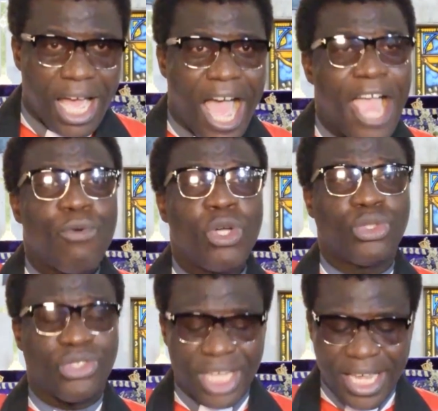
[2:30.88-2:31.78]
I want
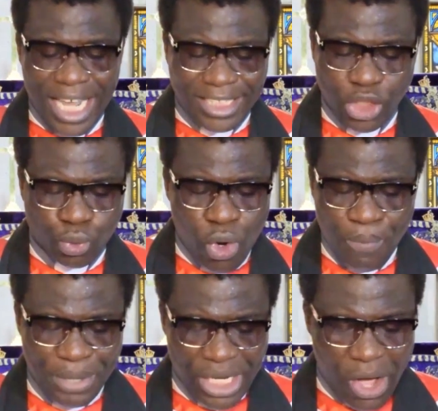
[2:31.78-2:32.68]
to say that it
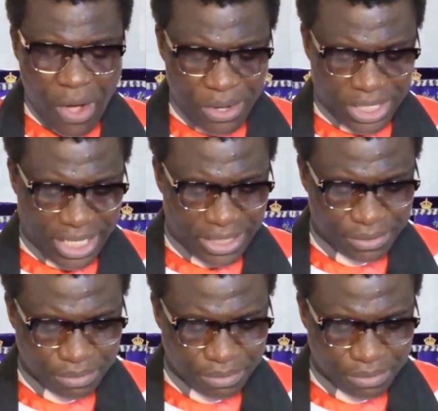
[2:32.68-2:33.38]
won't be long.